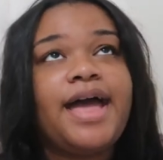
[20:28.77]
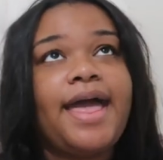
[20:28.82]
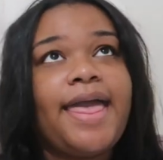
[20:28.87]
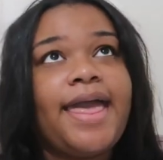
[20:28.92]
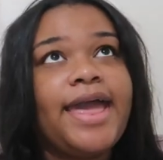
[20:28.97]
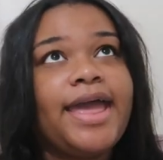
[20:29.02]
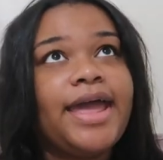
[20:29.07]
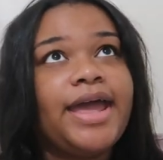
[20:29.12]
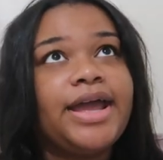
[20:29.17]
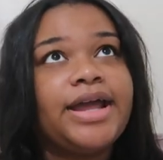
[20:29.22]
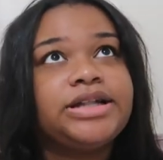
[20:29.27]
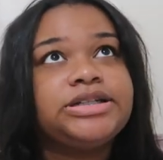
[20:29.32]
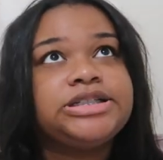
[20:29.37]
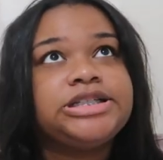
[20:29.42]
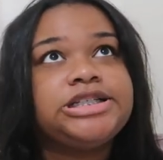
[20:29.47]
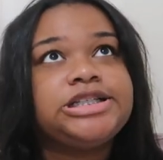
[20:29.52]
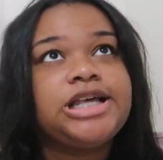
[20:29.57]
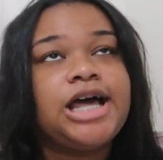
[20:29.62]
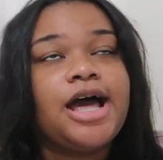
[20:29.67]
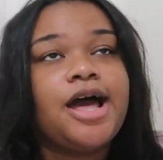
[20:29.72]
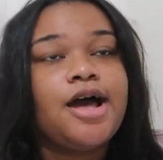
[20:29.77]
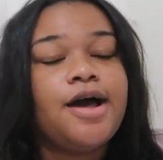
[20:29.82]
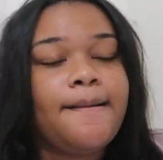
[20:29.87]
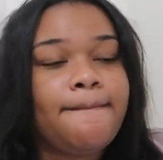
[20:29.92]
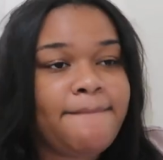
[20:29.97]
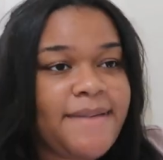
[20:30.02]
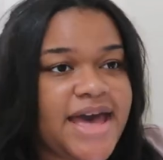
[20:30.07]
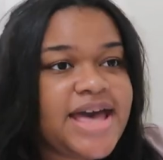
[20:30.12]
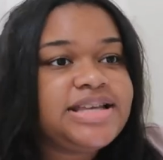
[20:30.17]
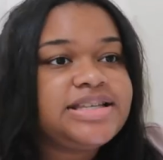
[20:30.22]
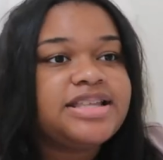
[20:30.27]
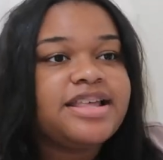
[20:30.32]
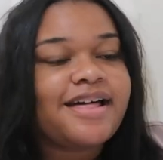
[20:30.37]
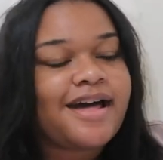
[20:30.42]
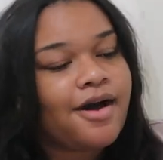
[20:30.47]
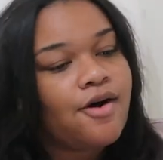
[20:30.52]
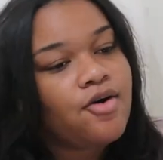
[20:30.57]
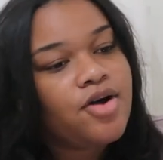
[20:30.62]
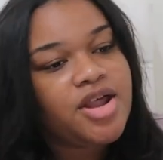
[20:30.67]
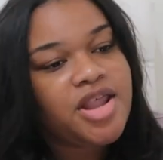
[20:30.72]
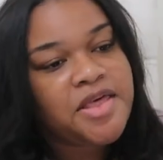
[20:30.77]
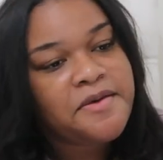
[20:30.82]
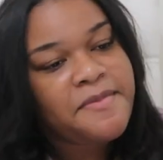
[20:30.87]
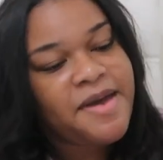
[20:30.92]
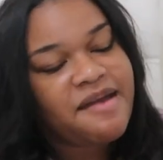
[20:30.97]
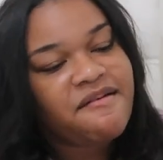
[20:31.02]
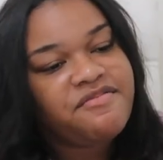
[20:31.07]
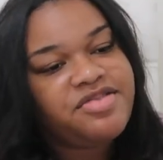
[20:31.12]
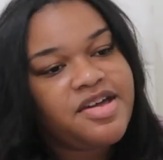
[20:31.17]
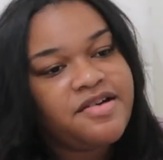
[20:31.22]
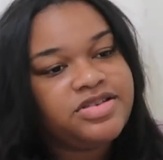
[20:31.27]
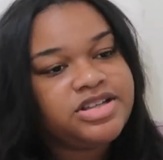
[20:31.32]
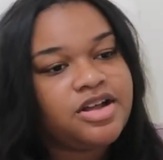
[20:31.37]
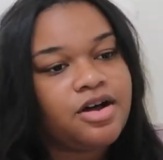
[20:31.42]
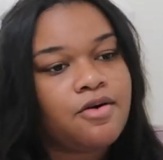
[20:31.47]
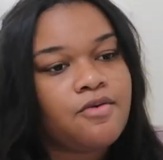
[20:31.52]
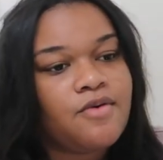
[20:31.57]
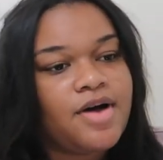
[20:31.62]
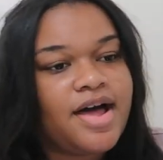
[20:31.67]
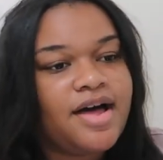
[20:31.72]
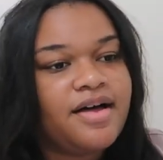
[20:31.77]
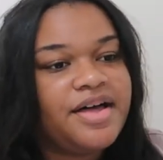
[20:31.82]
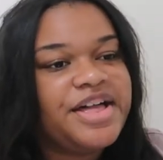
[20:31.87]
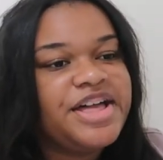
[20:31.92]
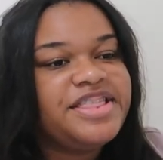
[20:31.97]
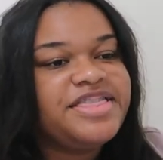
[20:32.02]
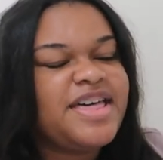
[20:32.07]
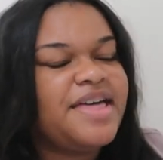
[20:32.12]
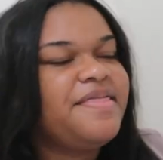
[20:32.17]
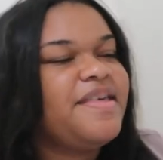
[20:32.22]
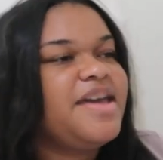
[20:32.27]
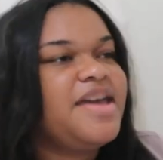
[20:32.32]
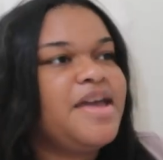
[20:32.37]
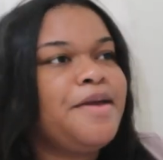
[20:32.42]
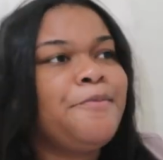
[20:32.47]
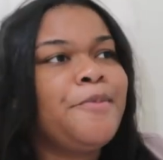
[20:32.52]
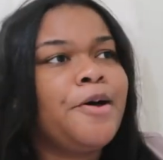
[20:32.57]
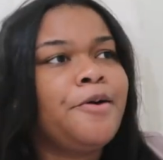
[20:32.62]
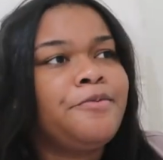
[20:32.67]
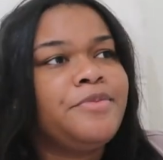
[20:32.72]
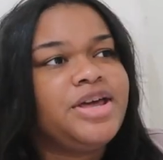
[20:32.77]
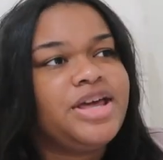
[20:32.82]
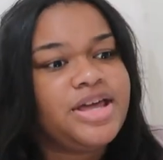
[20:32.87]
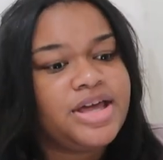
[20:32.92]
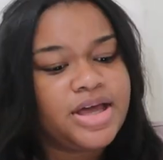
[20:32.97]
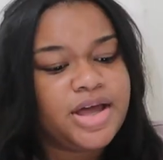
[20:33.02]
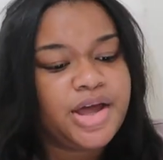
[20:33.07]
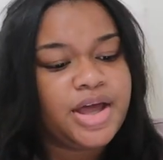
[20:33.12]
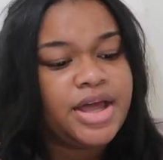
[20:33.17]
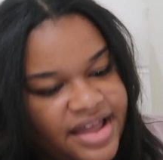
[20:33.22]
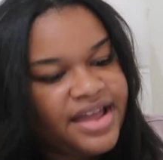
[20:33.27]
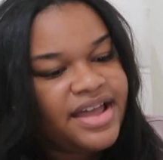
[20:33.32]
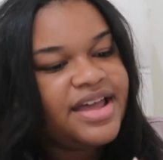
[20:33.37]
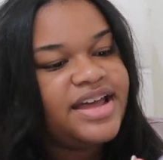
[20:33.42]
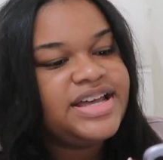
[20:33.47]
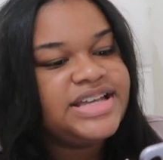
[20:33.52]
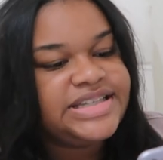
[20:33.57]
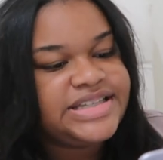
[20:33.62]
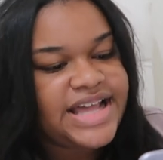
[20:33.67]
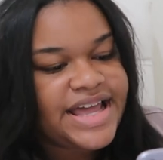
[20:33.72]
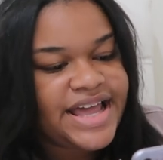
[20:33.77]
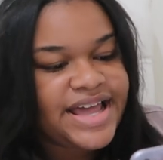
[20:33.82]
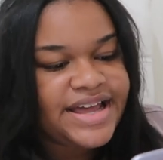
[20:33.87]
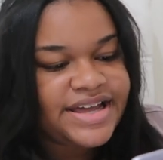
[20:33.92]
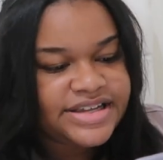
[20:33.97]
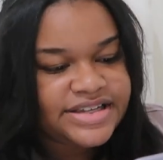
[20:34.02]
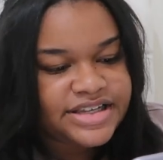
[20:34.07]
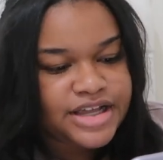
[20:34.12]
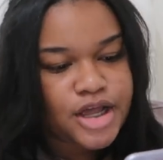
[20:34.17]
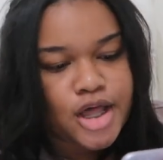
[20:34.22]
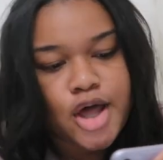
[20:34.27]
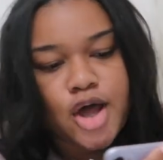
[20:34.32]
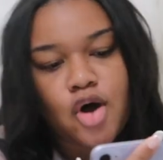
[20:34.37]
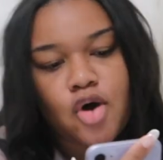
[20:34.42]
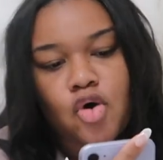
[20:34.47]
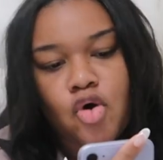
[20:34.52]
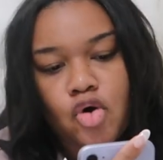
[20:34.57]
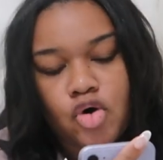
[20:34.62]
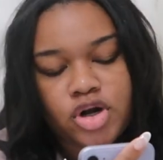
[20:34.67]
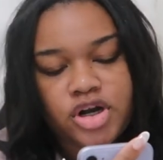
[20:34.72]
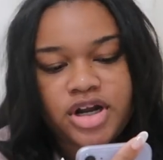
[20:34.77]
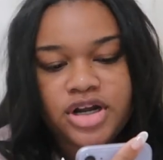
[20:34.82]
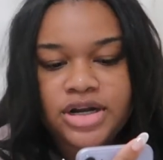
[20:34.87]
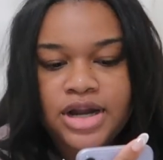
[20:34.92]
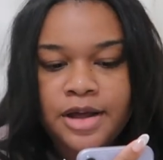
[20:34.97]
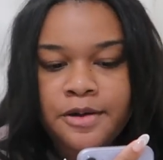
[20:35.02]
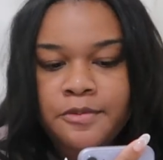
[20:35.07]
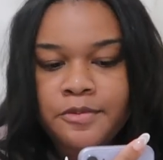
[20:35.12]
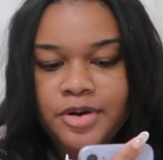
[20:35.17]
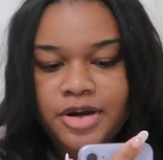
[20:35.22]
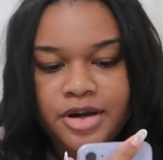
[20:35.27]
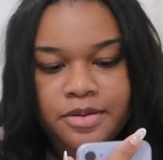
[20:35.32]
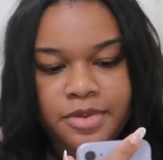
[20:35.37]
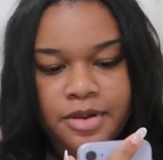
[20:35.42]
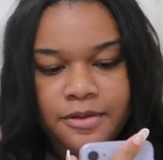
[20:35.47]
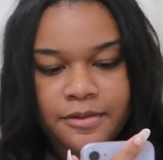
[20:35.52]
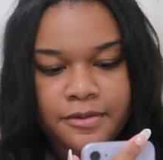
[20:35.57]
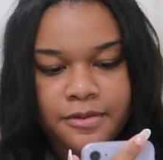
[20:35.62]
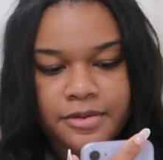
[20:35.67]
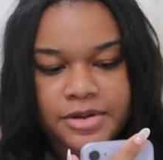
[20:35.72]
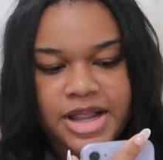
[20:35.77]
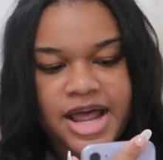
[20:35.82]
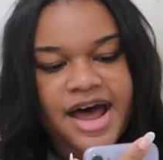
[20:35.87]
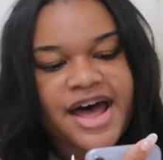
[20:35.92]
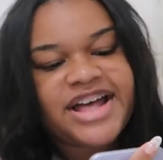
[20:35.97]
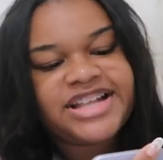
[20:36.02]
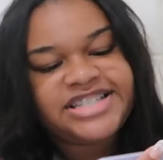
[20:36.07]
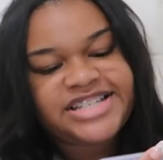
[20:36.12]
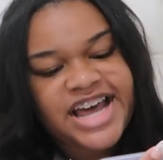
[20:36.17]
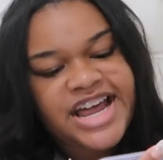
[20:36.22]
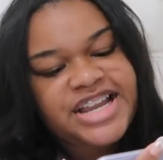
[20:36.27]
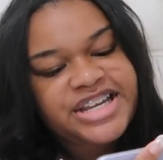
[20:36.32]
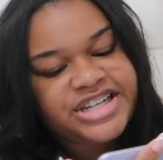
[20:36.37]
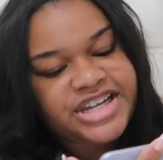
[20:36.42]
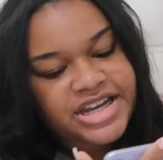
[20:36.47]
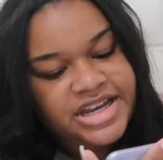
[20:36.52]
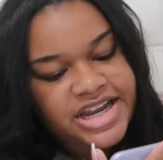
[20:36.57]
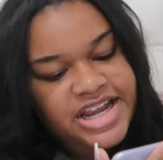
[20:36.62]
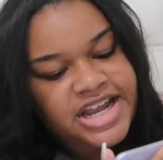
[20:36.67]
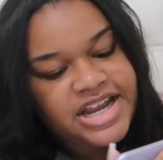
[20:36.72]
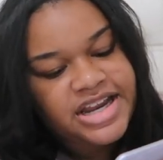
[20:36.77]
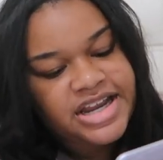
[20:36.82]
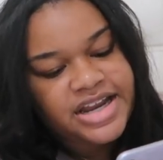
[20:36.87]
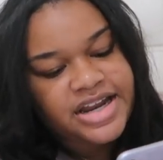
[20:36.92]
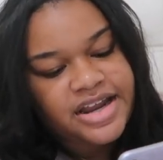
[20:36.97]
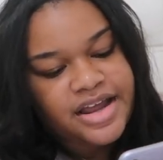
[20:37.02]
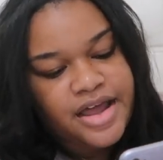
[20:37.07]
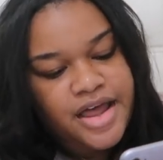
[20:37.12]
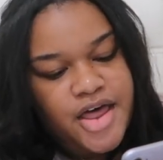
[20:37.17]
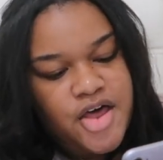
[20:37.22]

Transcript: And basically, I ordered them. Everything was going well. Then they emailed me. It says, order number, blah, blah, blah, attention needed.